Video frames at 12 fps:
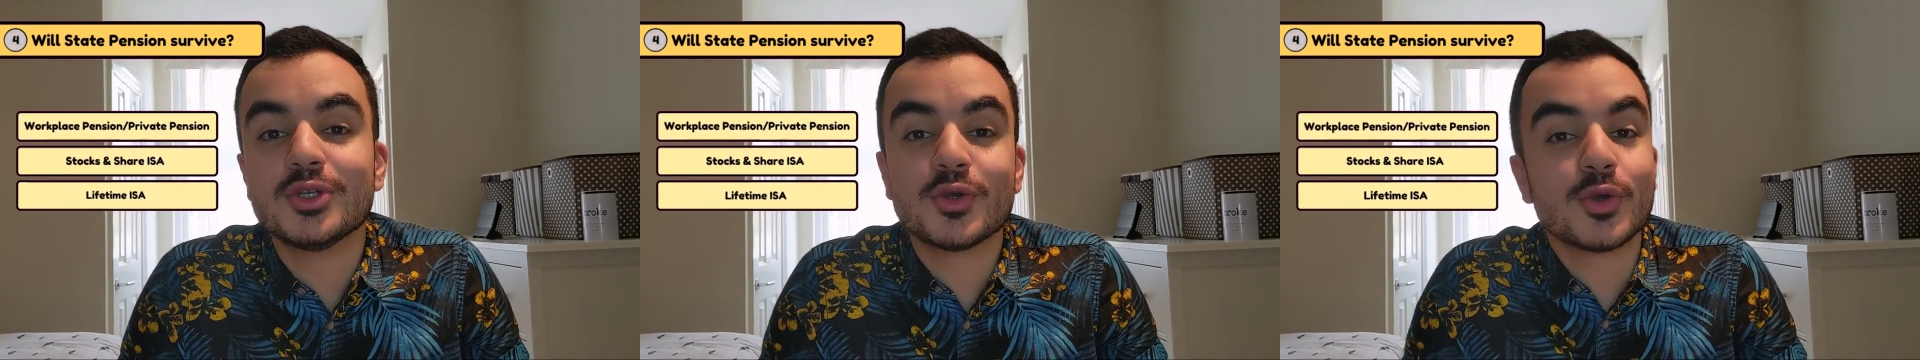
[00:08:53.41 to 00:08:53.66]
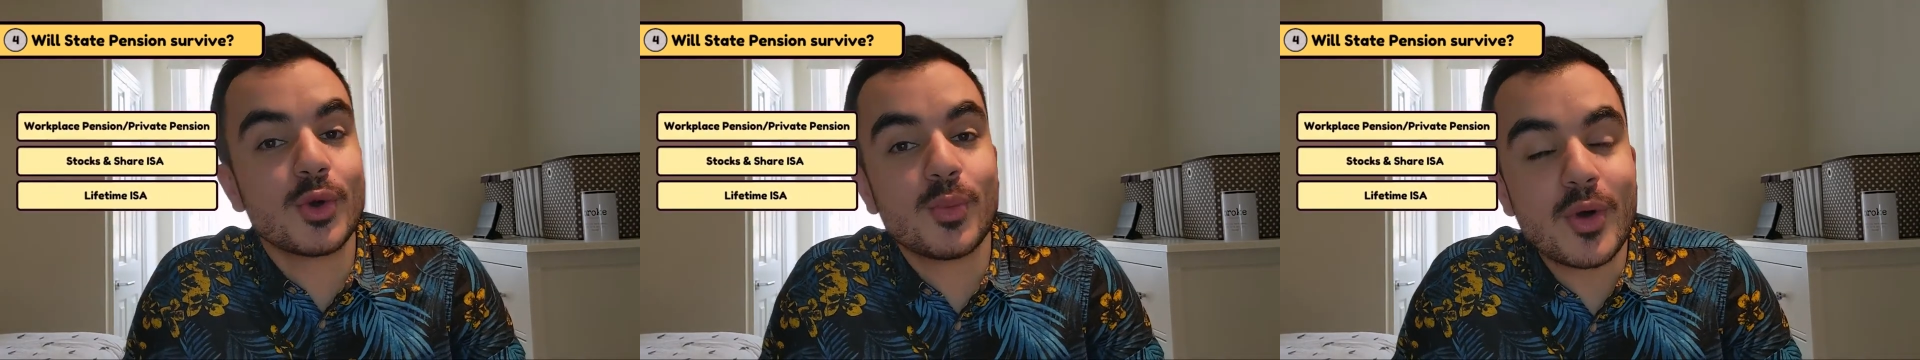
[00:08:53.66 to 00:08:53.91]

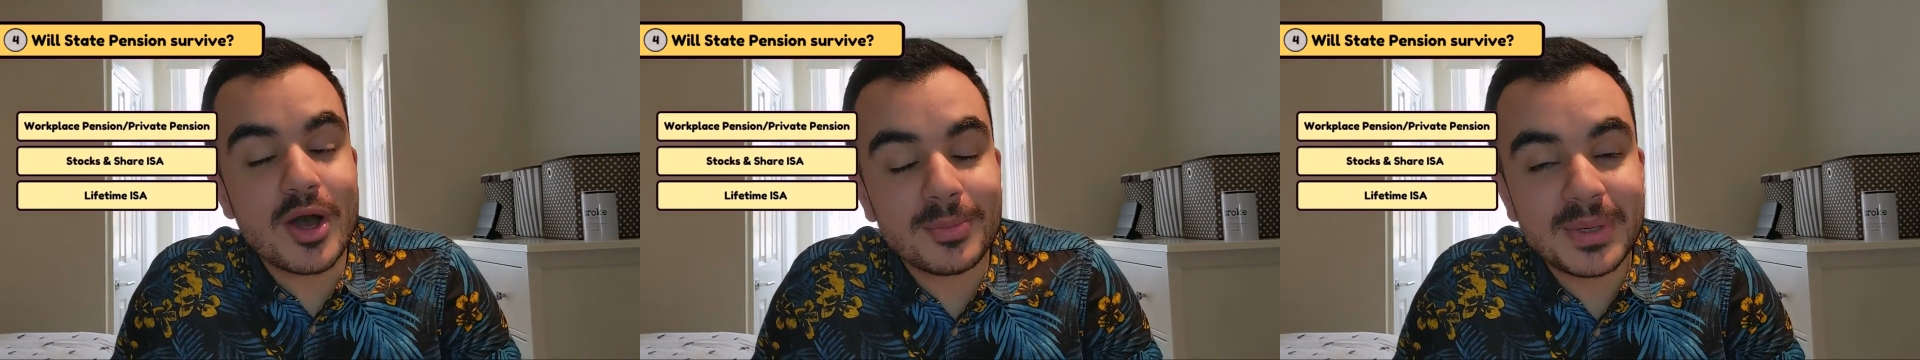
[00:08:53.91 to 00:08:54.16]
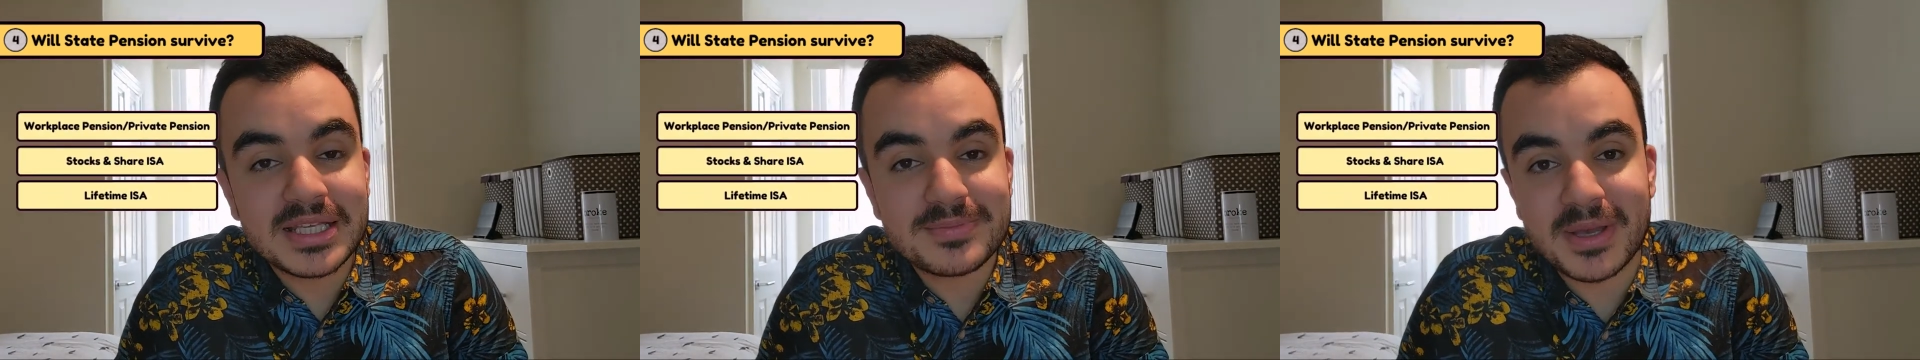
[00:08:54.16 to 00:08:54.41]
to your
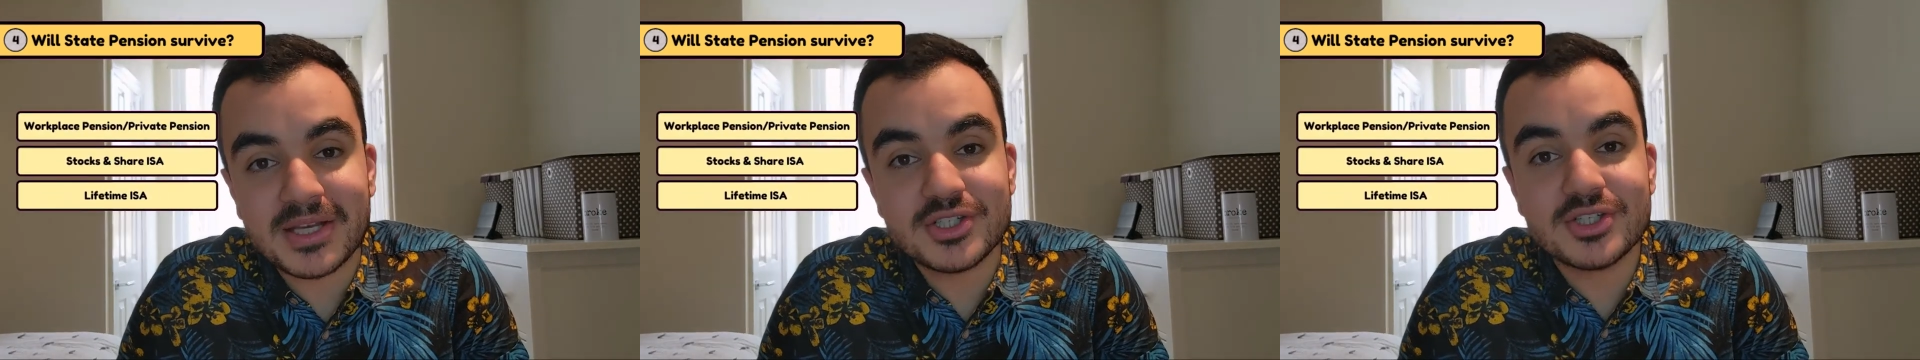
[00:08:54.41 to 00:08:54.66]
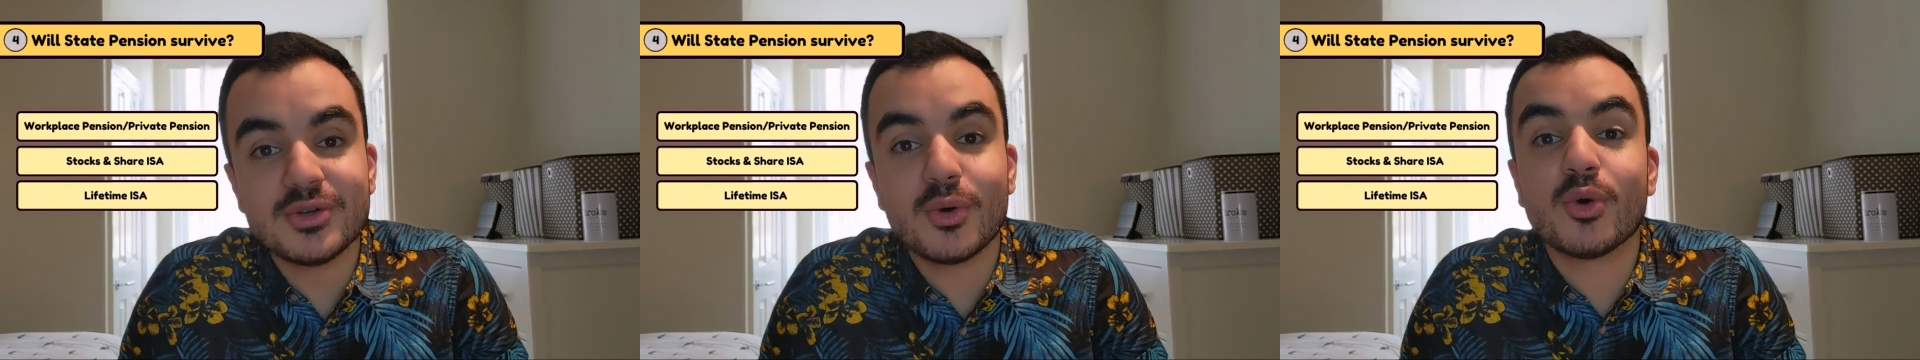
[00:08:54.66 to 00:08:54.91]
workplace
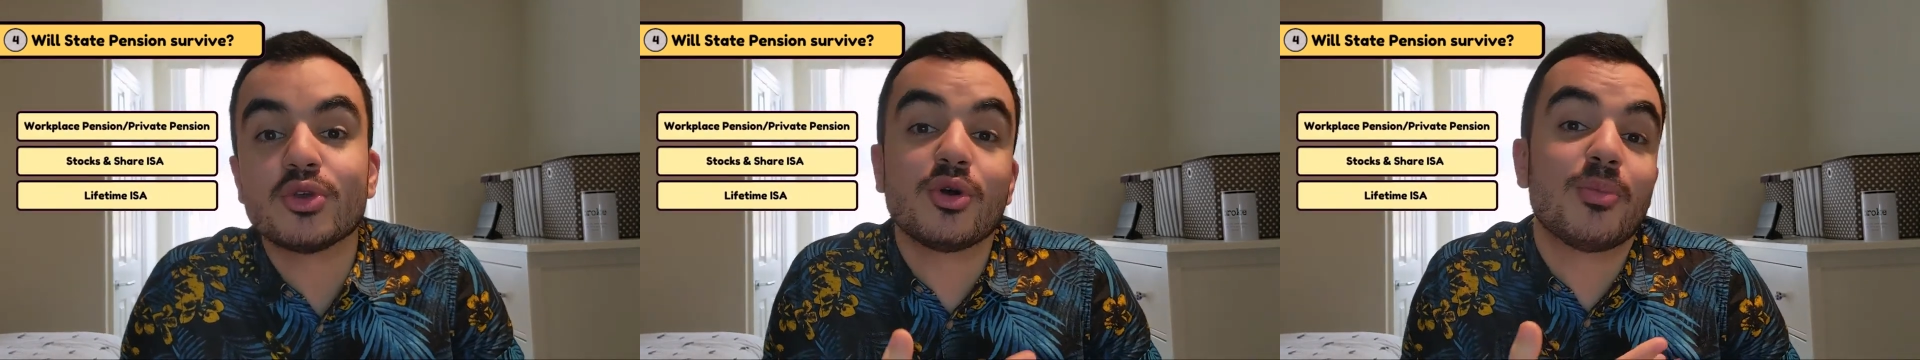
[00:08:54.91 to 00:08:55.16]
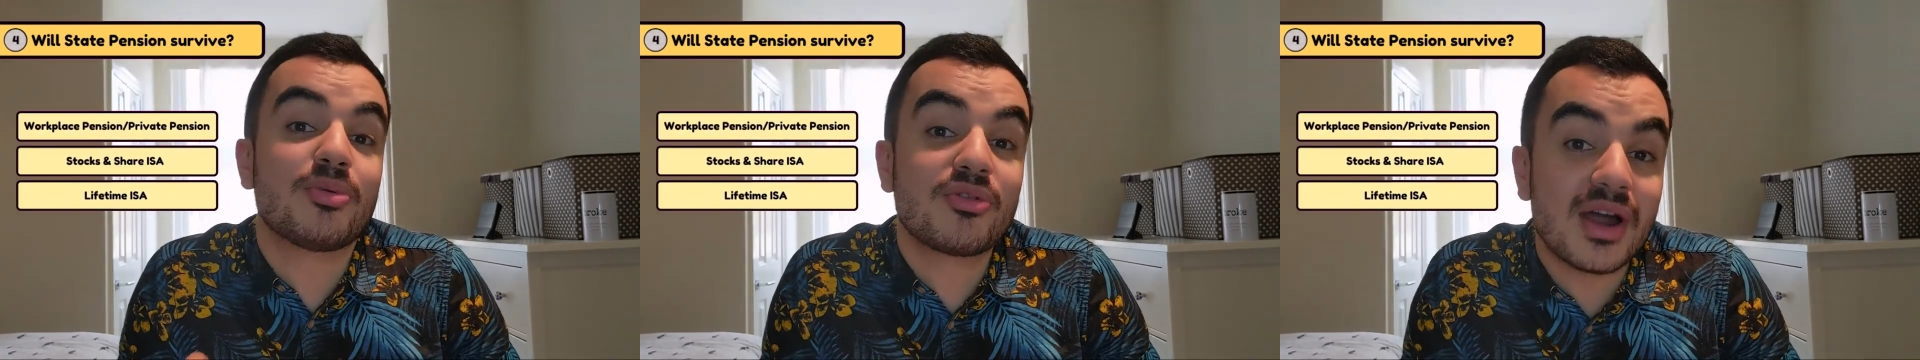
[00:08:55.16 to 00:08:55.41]
pension or
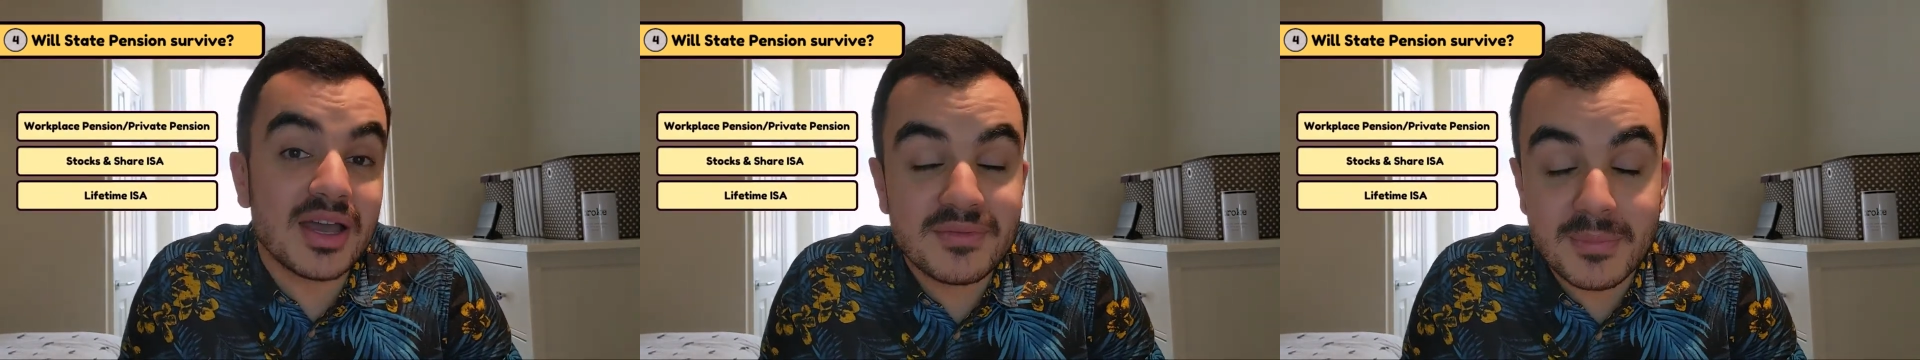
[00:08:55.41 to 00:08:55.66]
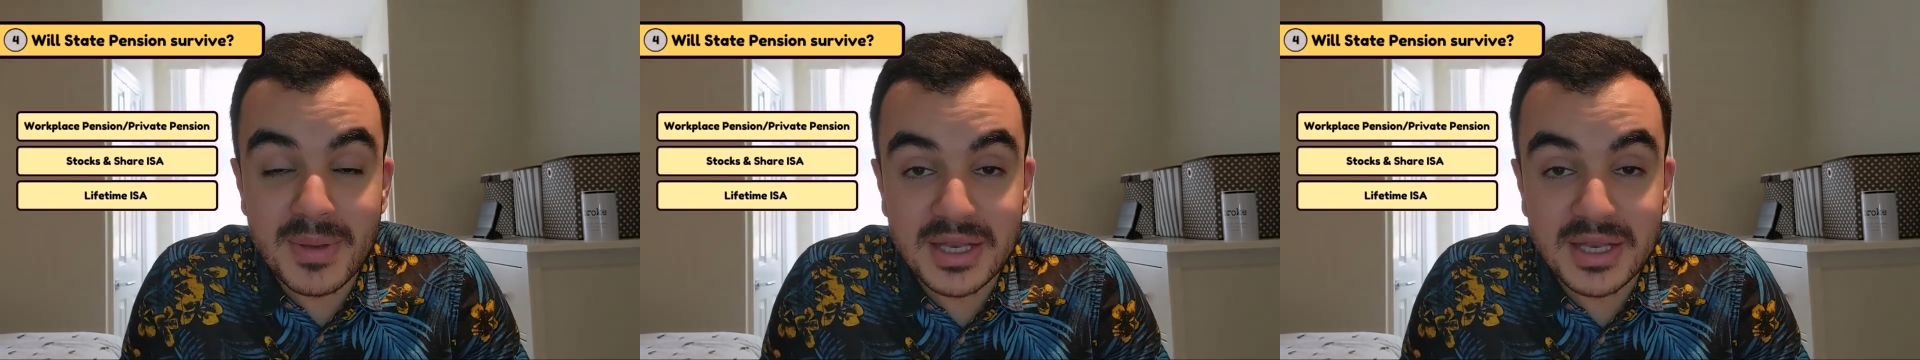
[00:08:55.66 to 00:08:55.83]
your private